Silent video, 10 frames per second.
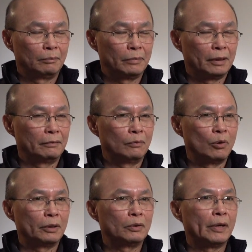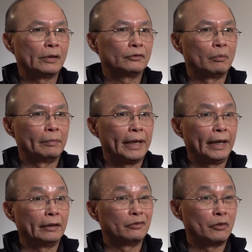But watercress from there,
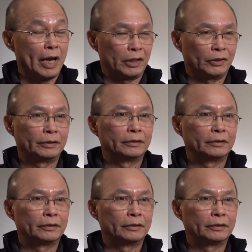it's fresh,